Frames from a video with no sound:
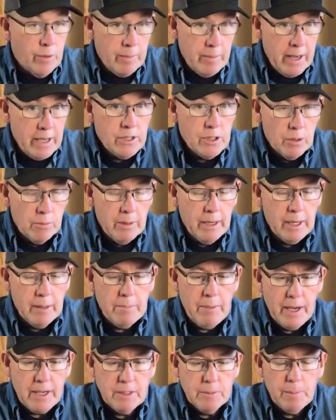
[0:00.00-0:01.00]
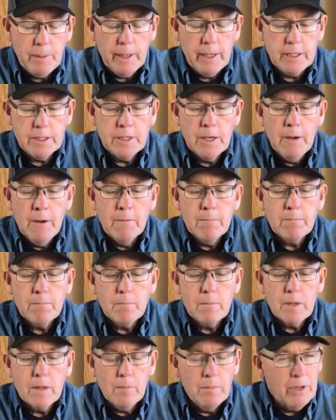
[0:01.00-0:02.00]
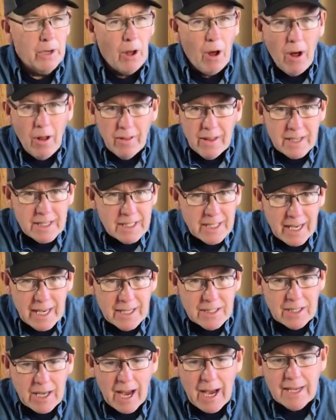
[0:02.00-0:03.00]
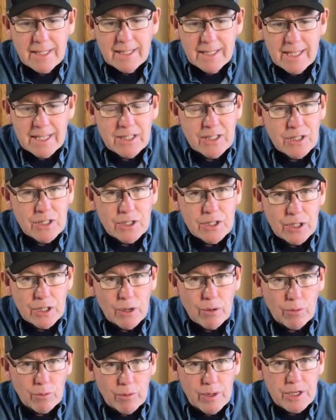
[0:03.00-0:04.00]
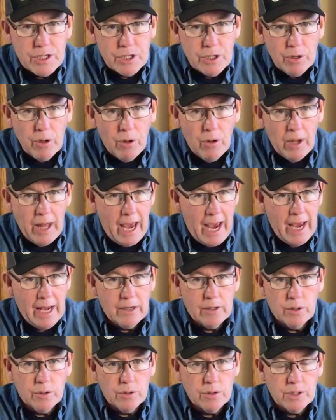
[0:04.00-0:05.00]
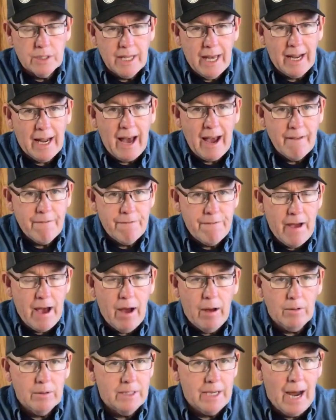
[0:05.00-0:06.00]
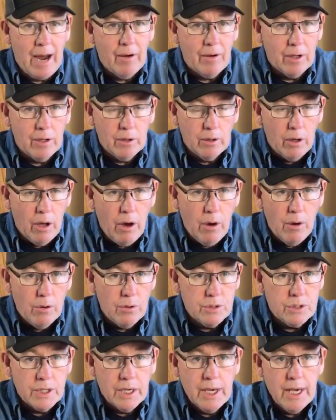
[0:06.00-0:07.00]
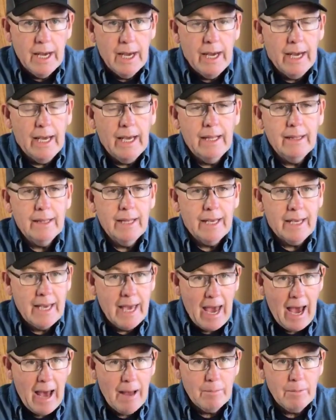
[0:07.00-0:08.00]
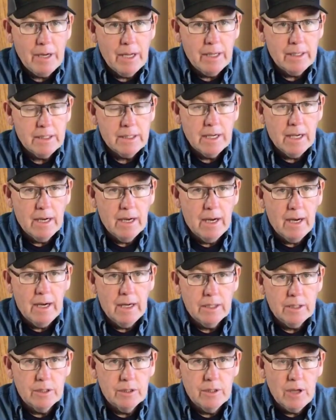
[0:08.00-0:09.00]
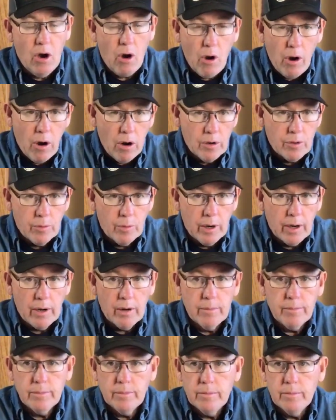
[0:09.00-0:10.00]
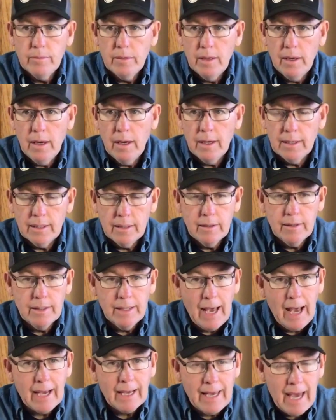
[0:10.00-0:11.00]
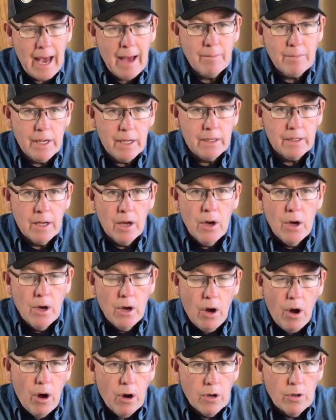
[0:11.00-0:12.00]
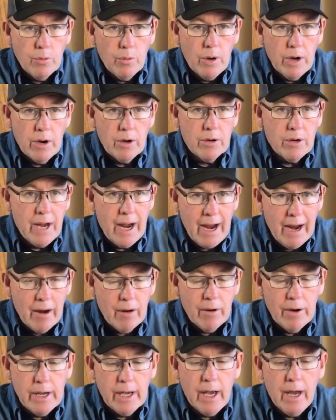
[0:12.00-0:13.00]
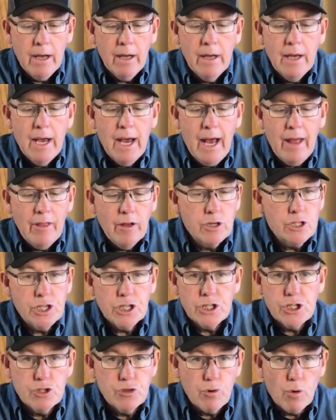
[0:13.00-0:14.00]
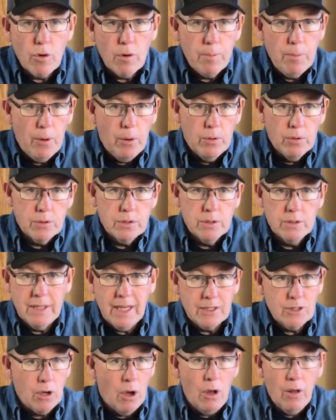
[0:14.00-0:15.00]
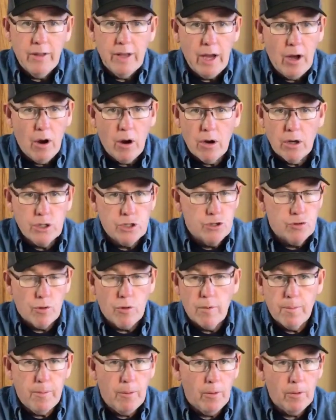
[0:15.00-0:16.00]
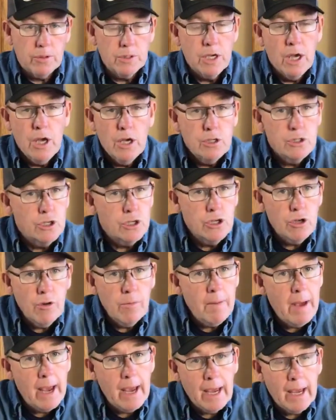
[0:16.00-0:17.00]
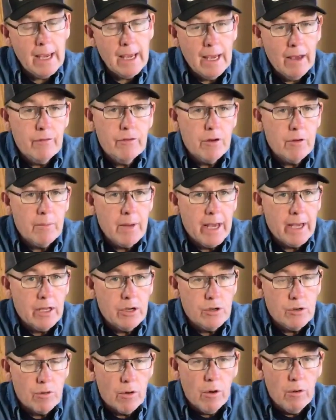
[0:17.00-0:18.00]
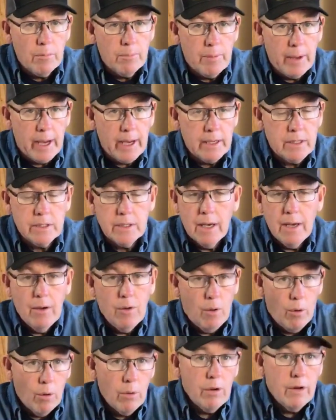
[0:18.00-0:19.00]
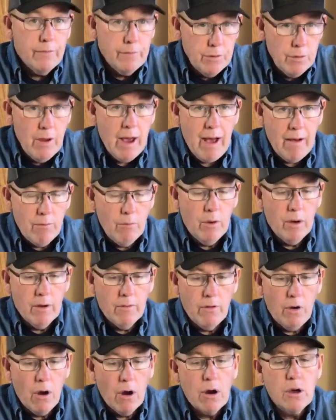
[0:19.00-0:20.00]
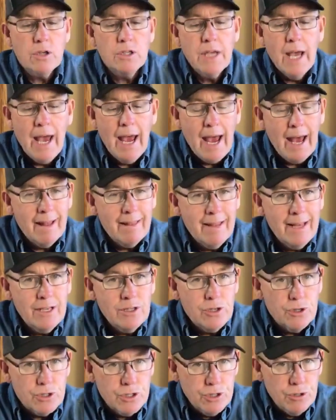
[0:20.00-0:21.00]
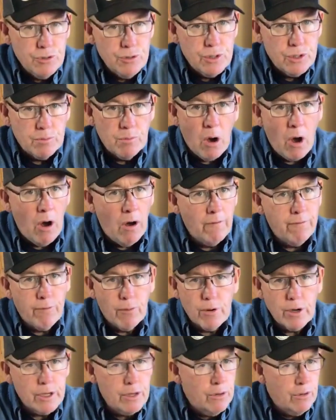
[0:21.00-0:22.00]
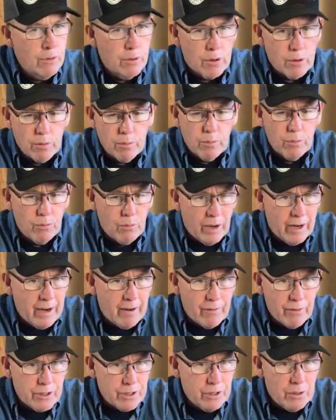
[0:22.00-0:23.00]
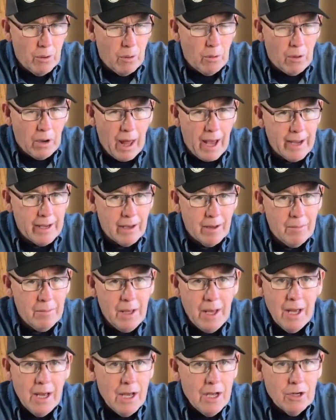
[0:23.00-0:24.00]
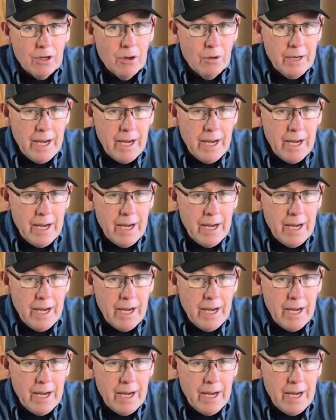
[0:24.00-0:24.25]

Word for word: because we make so many base plates. But all this is, guys, this is the original handles that I found down at Lowe's in the cabinet uh, hardware, uh, yeah, cabinet hardware area. And they're just drawer pulls. That's all they are, is drawer pulls. So you may, if you're making your own base, or if you have one of ours and these are too small for you or whatever, you don't like them,